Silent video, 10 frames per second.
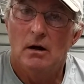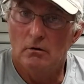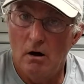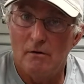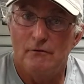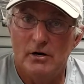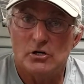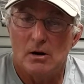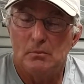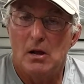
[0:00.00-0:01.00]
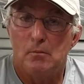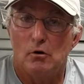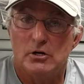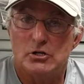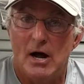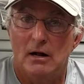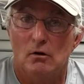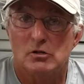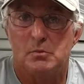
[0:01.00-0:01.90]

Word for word: a lot of fish up there pretty shallow